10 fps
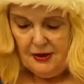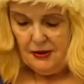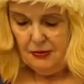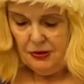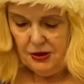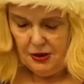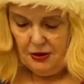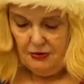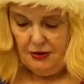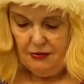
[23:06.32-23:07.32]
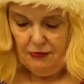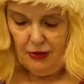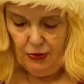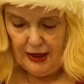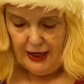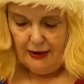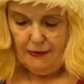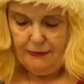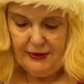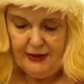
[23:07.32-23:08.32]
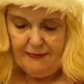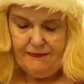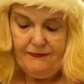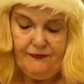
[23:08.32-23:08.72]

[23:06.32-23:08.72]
So I'm just going to roll it out a bit